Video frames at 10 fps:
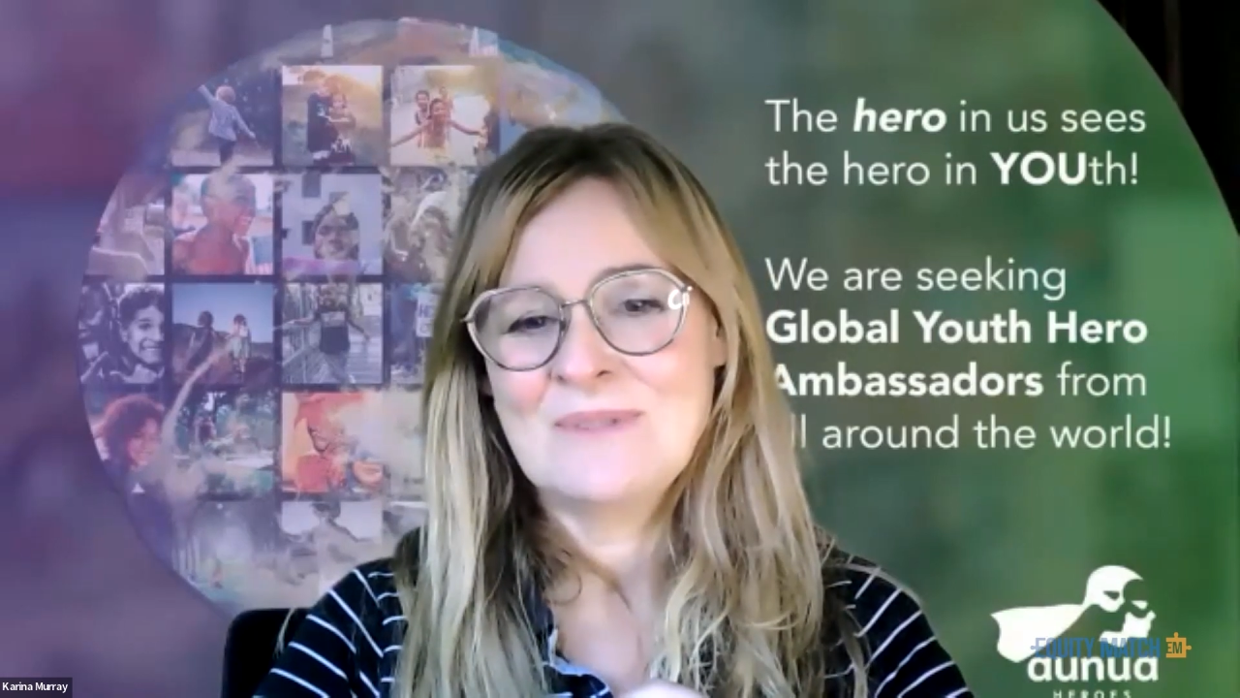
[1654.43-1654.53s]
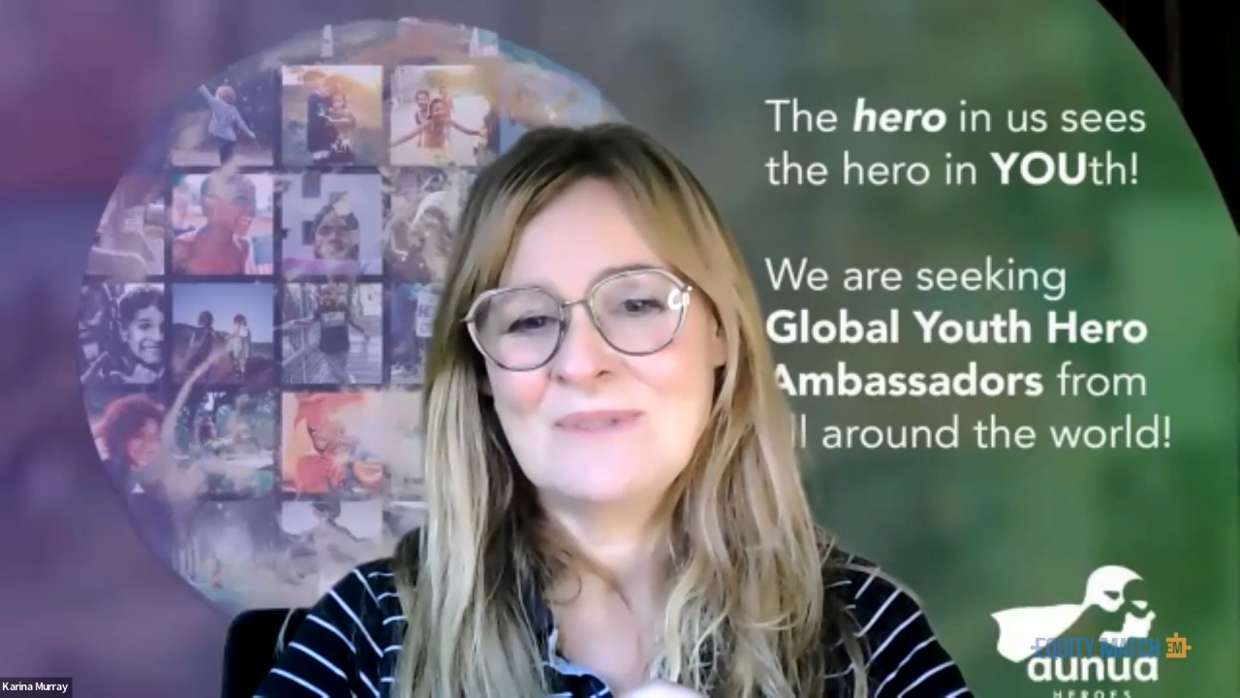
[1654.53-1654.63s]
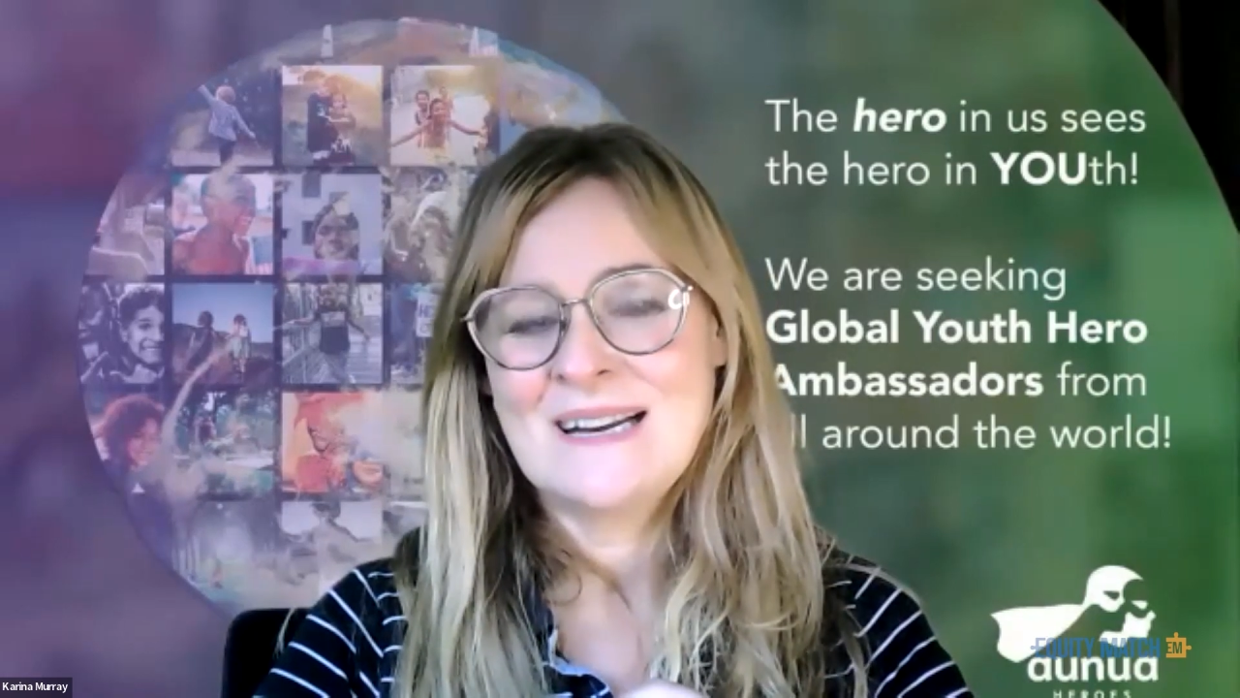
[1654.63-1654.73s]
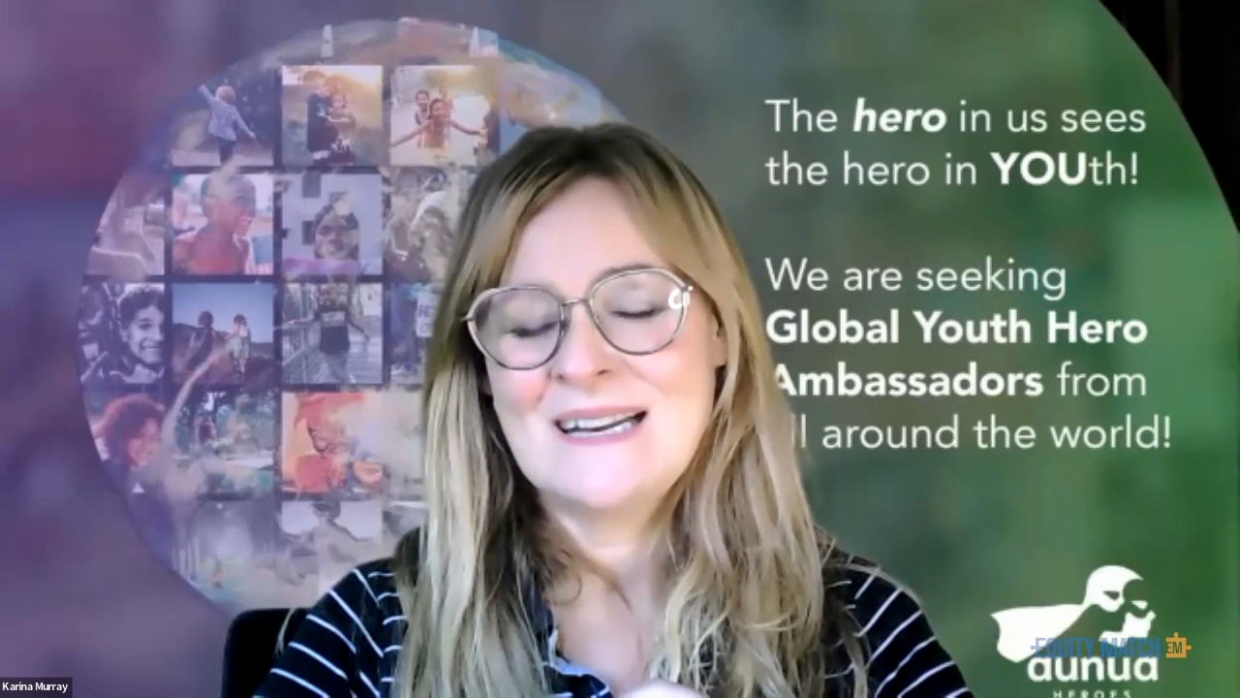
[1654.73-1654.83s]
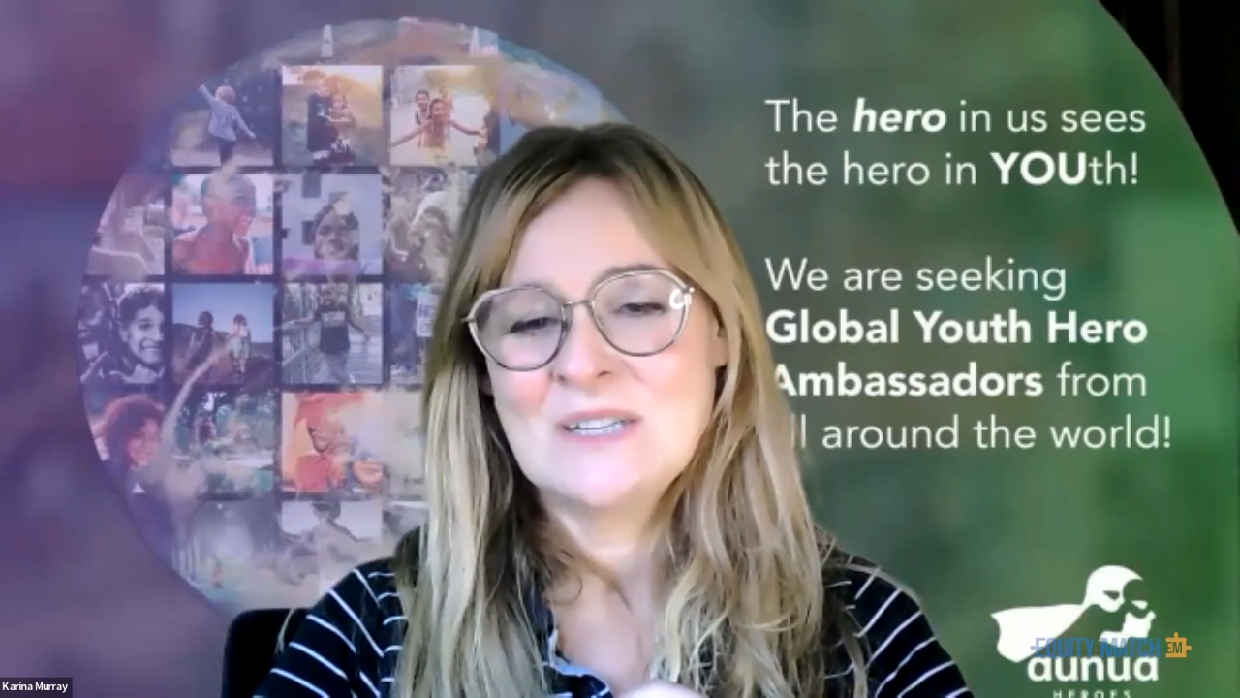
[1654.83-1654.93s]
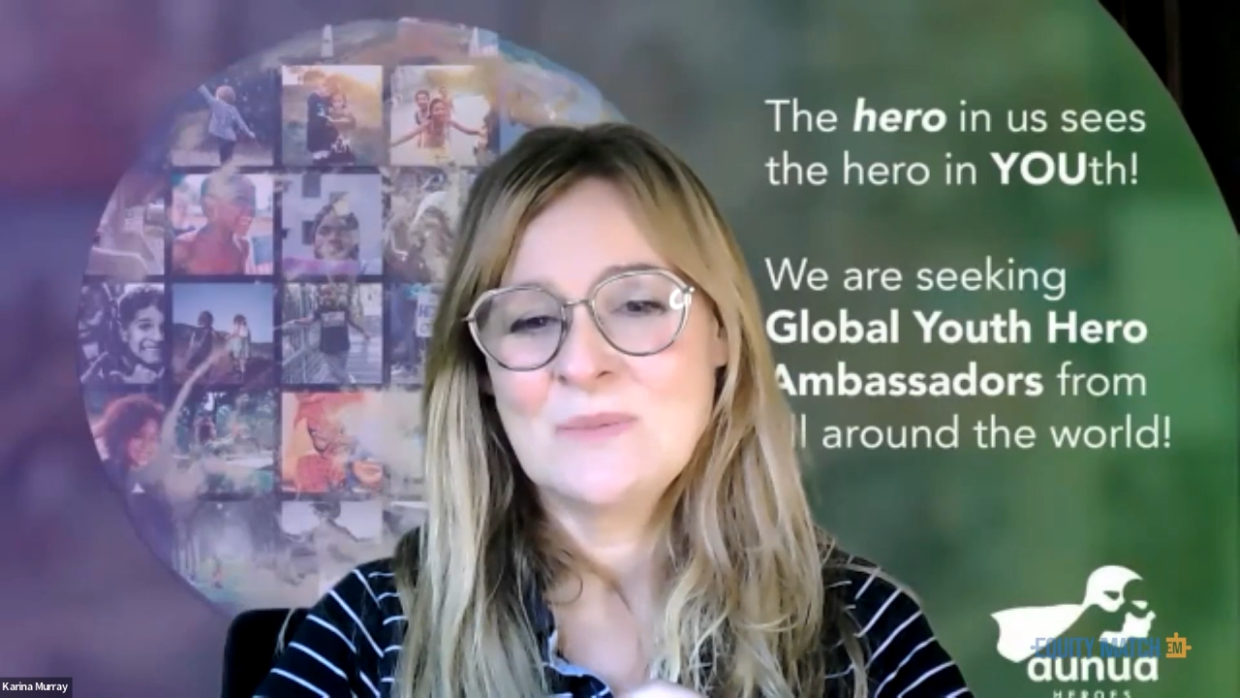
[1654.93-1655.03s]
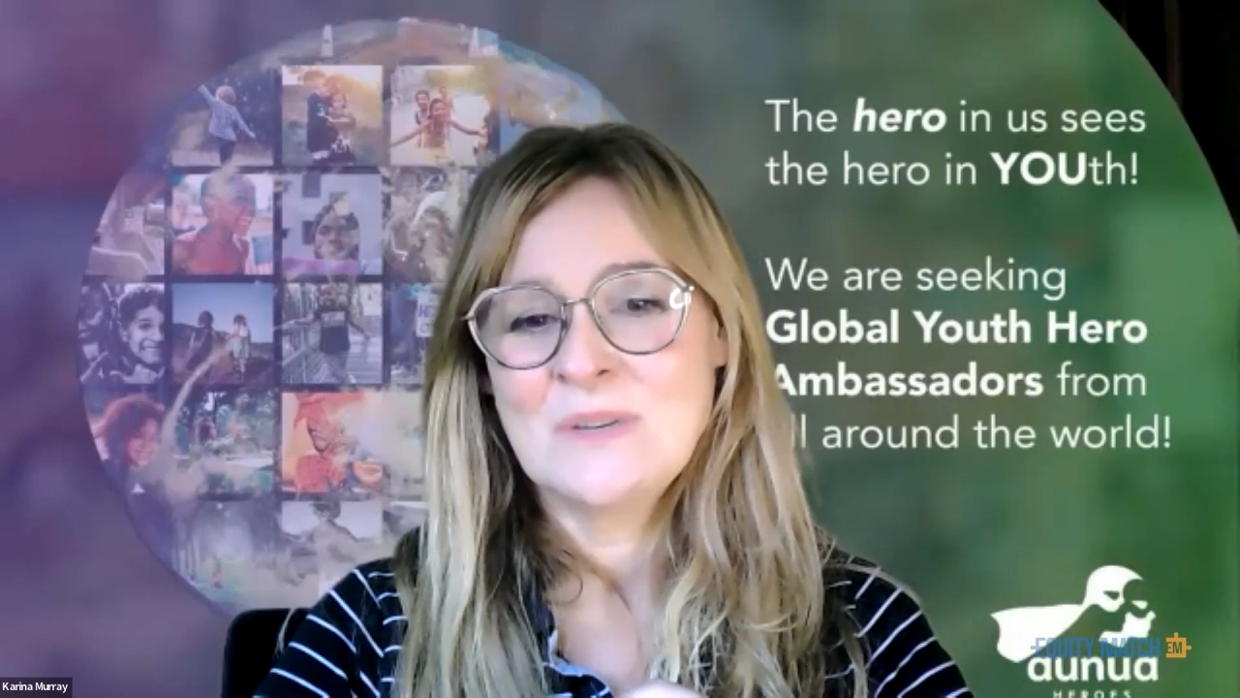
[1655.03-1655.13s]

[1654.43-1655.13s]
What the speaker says: really need to